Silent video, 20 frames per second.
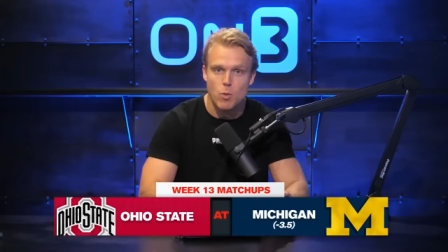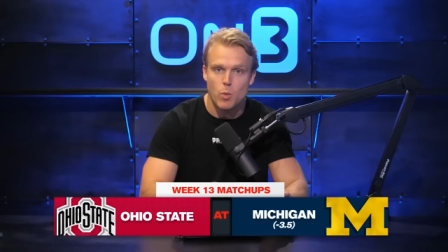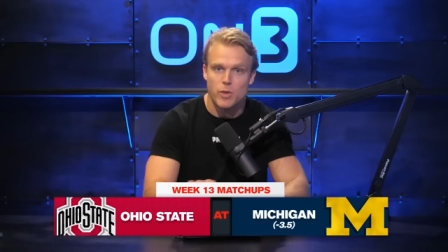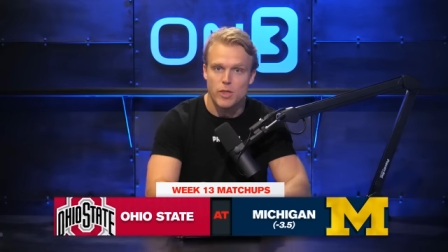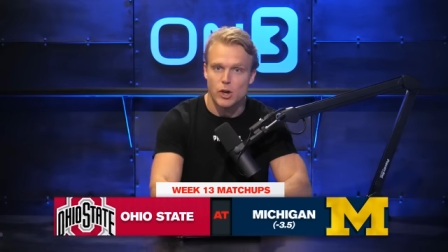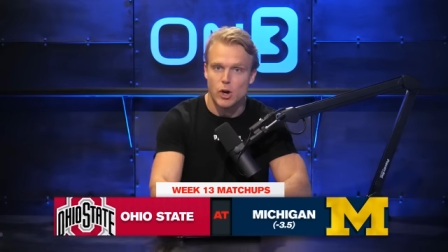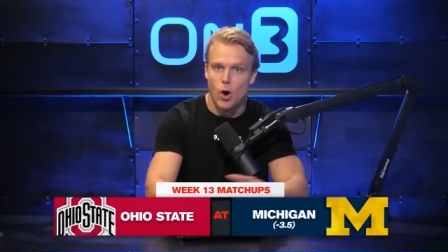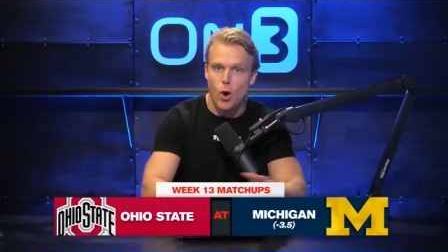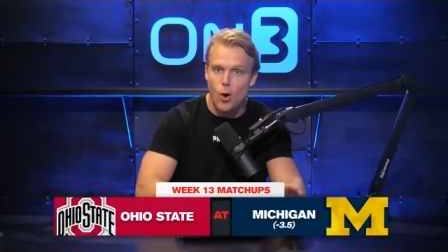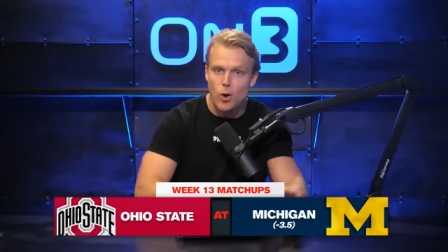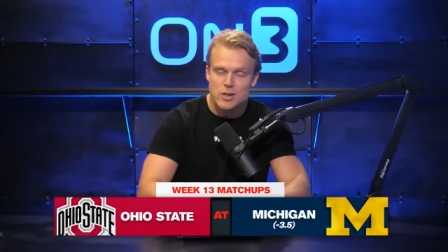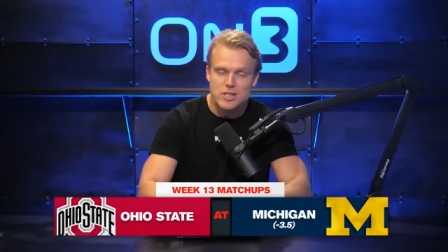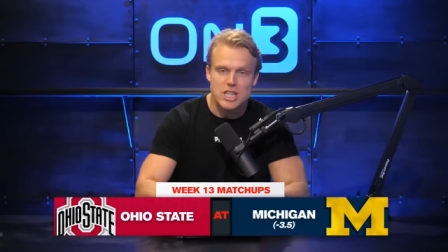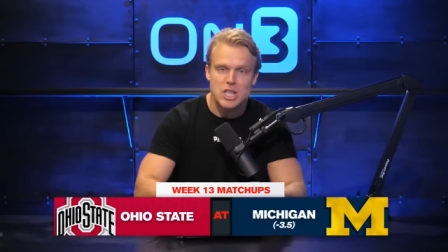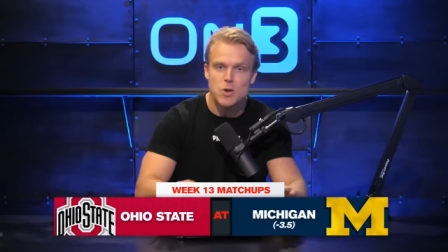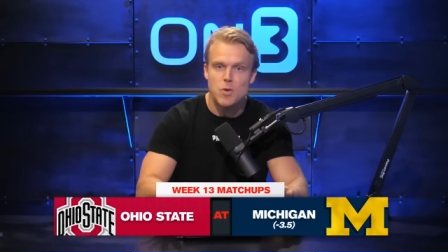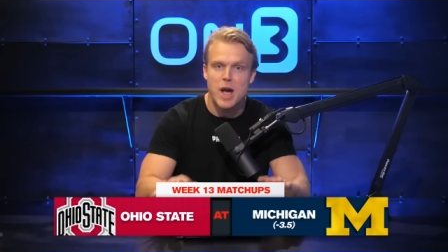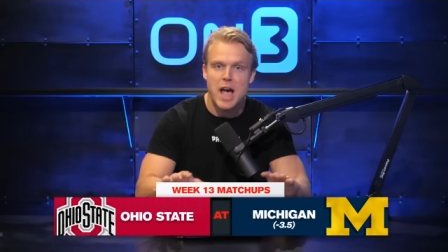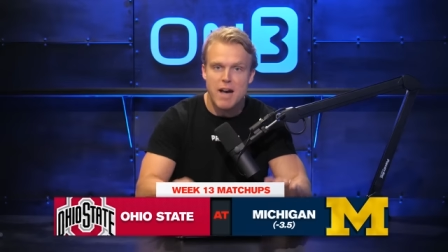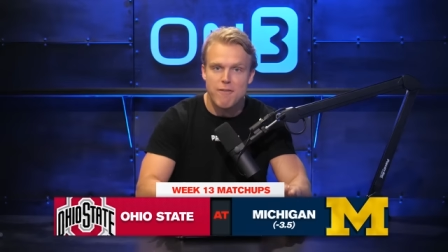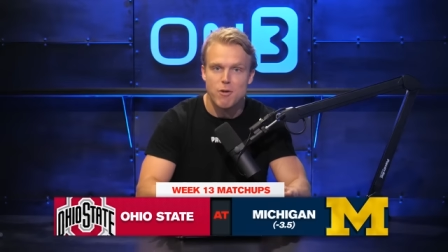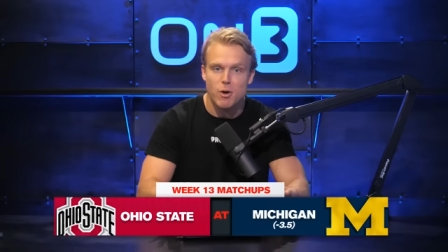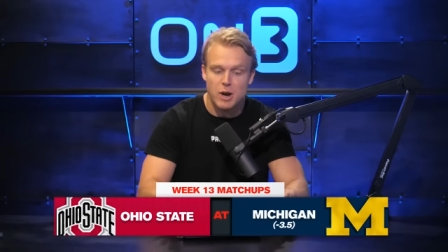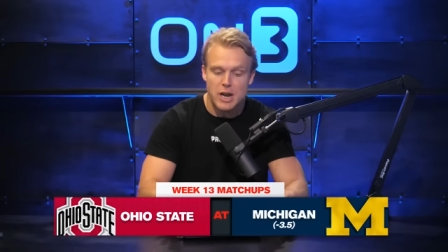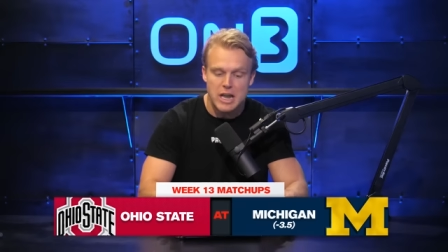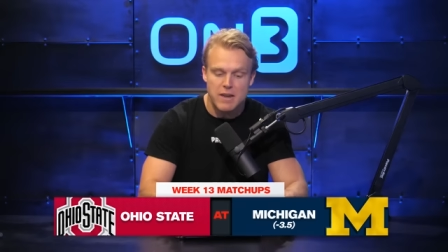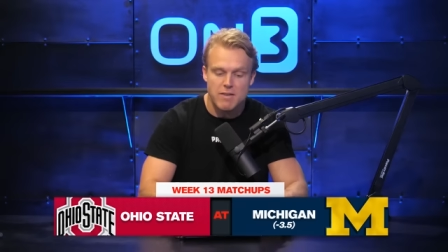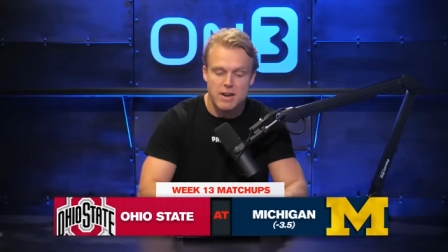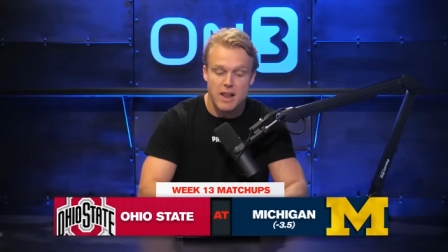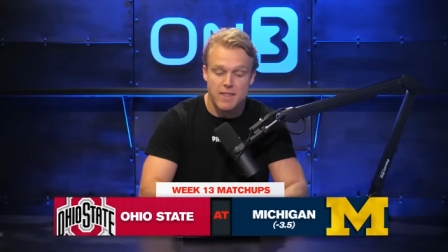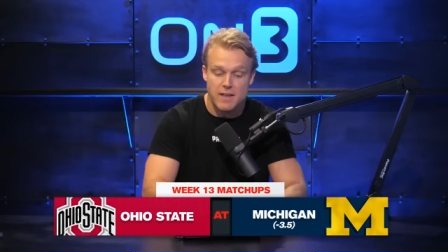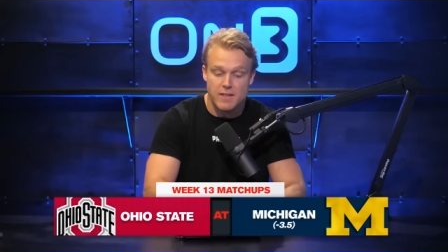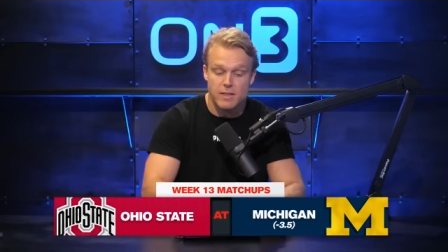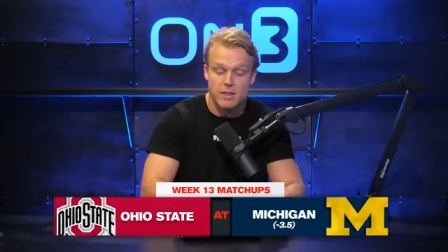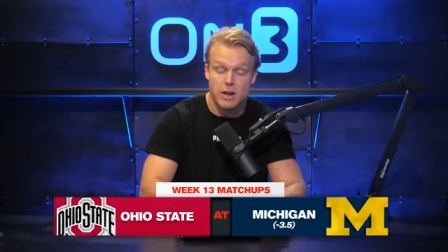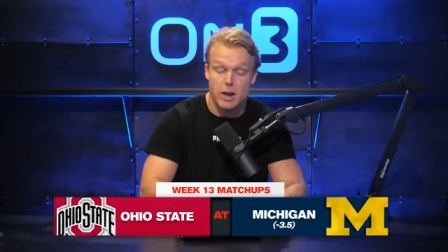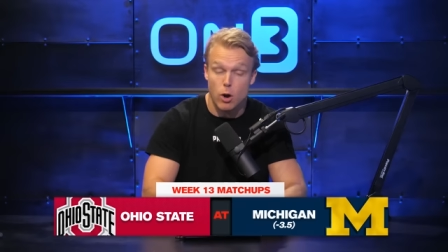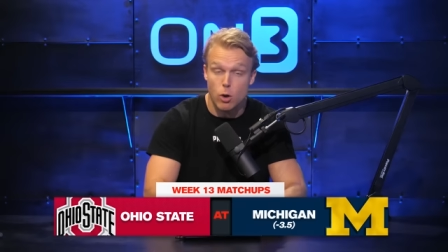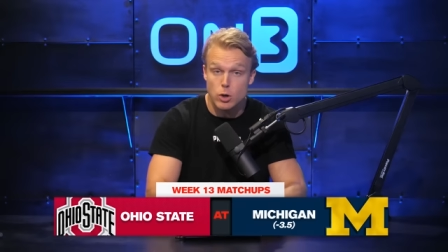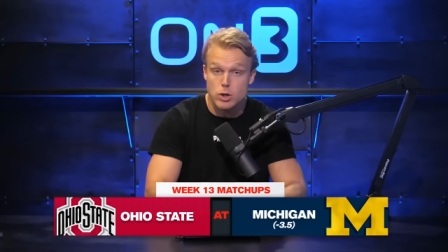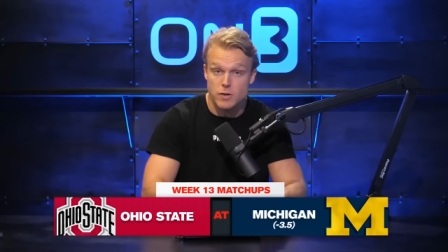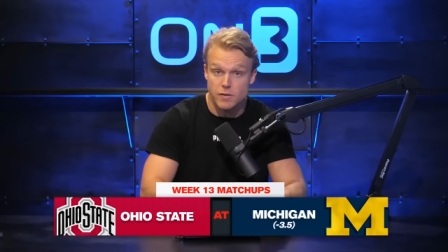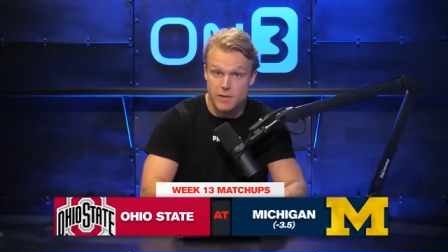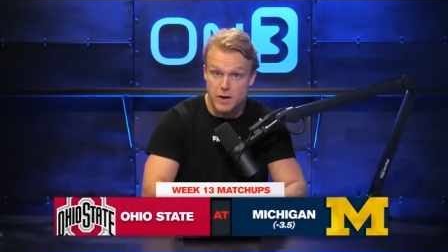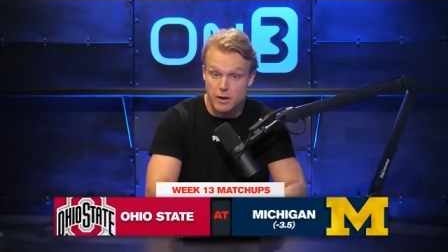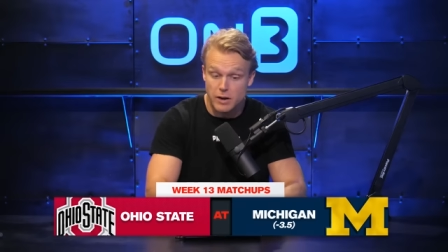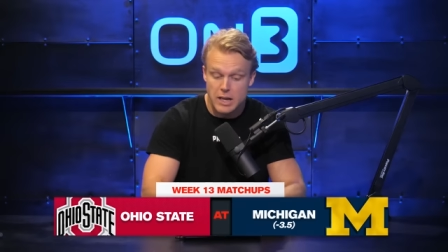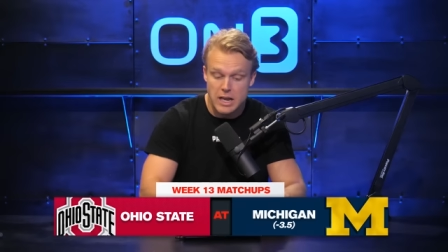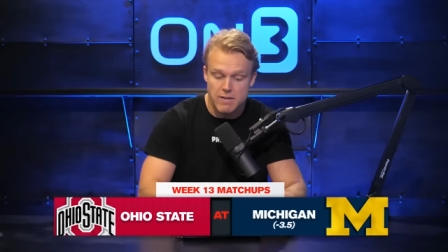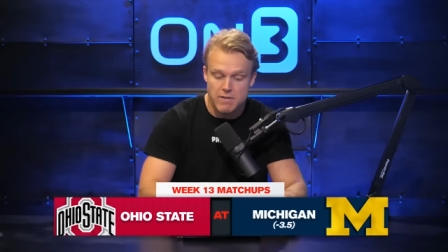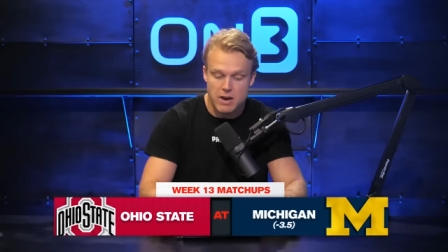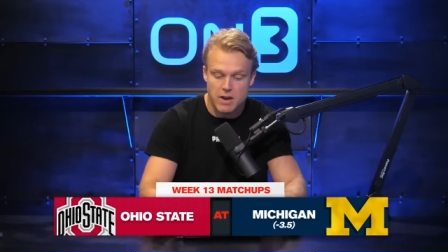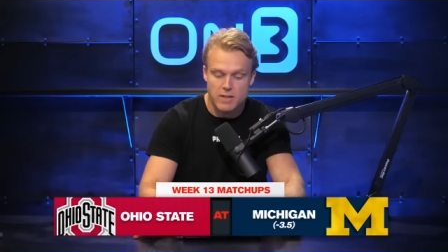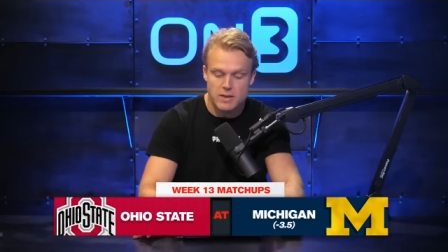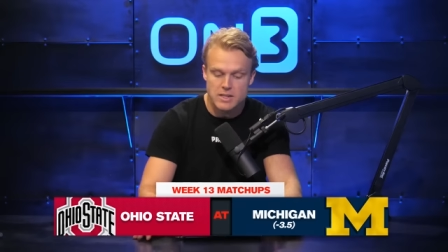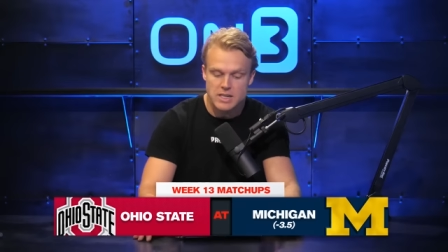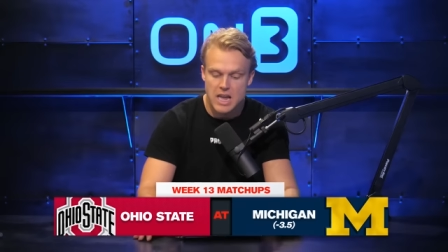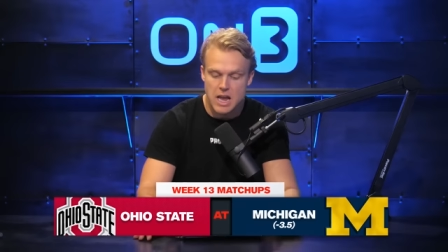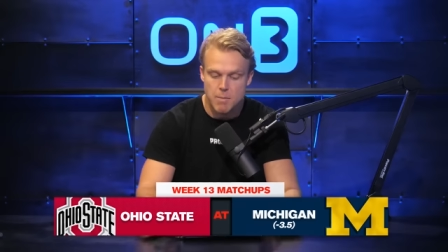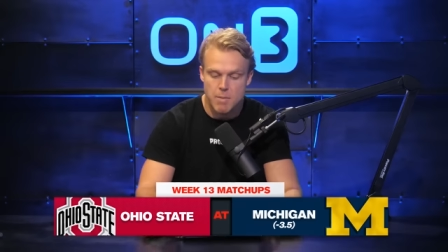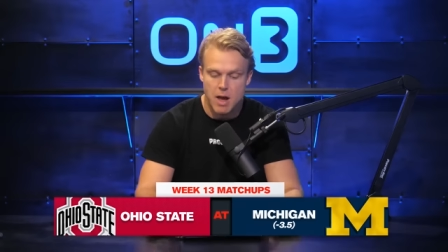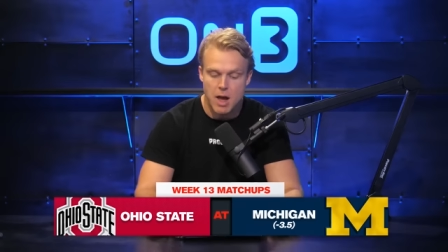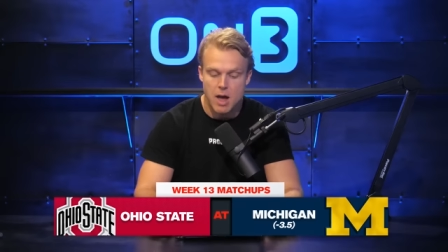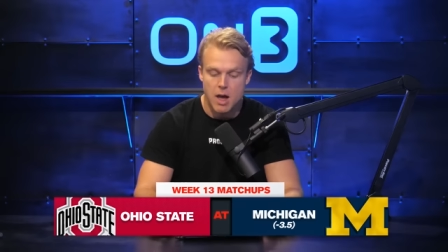when the cards that you have are even, I think the cards are fairly even in this game,